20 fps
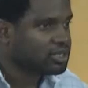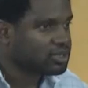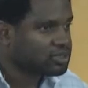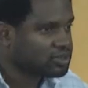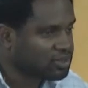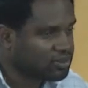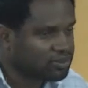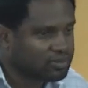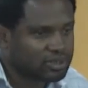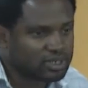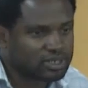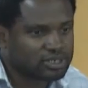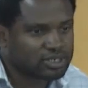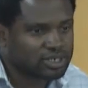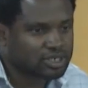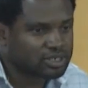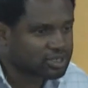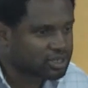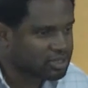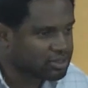somewhere
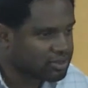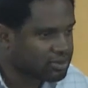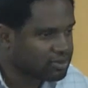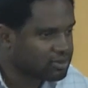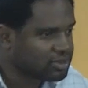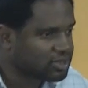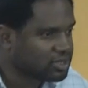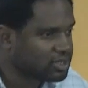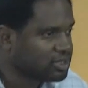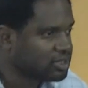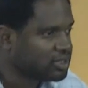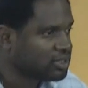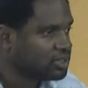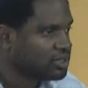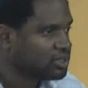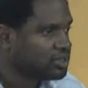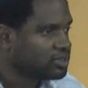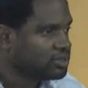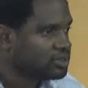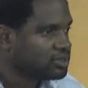dark and lonely.
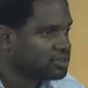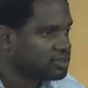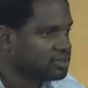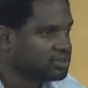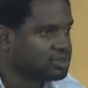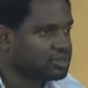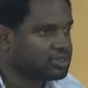Do you